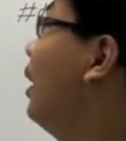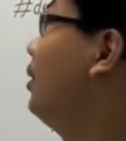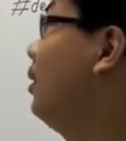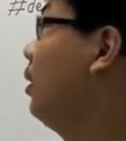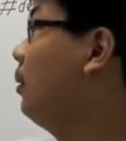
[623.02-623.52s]
as
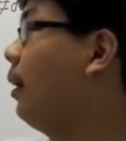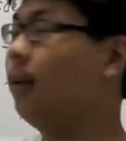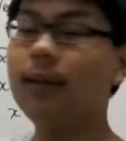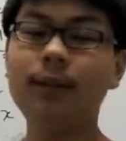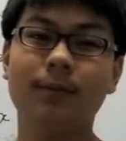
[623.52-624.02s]
here like
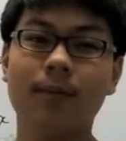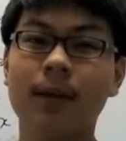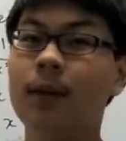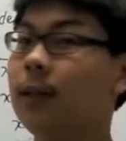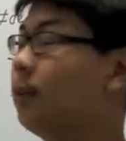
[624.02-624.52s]
this.
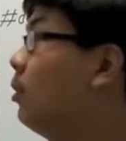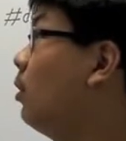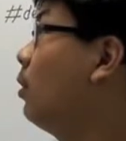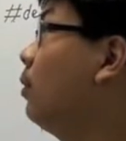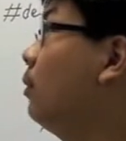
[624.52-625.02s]

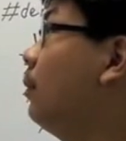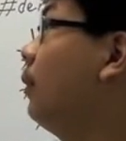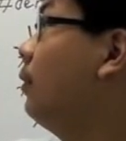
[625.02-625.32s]
So we're